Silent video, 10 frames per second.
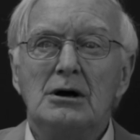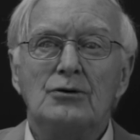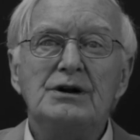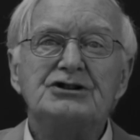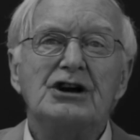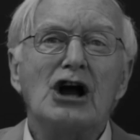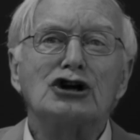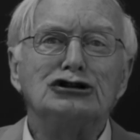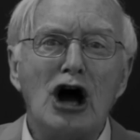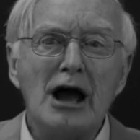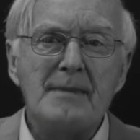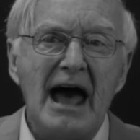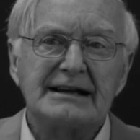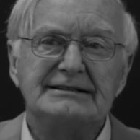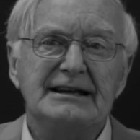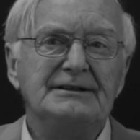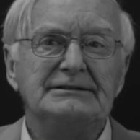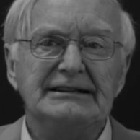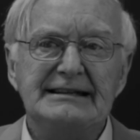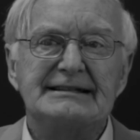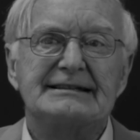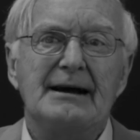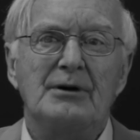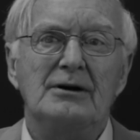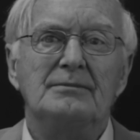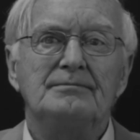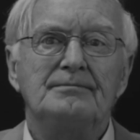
reaching a climax in the late summer.